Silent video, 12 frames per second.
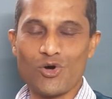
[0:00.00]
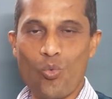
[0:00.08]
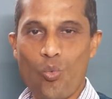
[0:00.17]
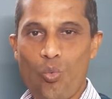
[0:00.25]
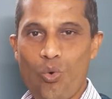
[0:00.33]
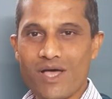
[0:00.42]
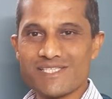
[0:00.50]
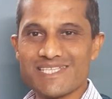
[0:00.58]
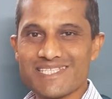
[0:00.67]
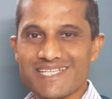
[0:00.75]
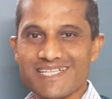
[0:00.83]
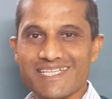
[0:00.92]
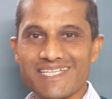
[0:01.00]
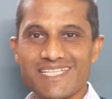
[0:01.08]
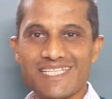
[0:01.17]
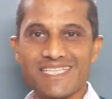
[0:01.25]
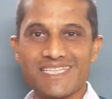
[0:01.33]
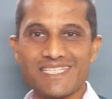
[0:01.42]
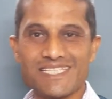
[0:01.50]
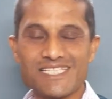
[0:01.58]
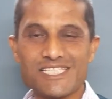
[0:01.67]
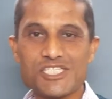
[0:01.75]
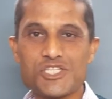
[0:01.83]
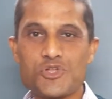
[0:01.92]
once again
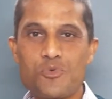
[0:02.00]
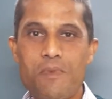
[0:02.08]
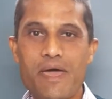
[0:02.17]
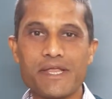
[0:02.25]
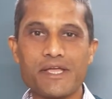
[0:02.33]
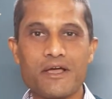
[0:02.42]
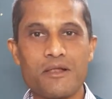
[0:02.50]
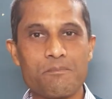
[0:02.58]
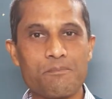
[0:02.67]
this numerical